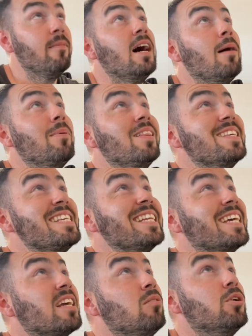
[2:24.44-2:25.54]
up in the
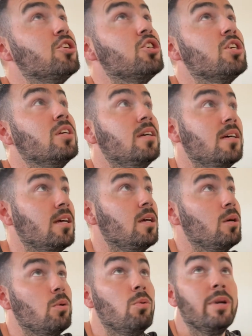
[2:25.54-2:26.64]
ceiling, which
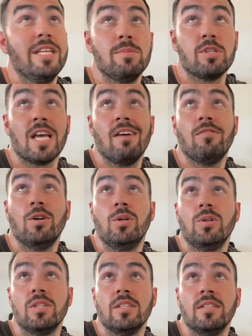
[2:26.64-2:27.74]
we'll need some
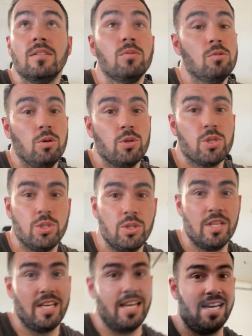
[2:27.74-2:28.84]
scaffold, and we'll also do
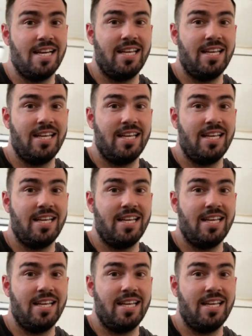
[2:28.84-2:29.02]
the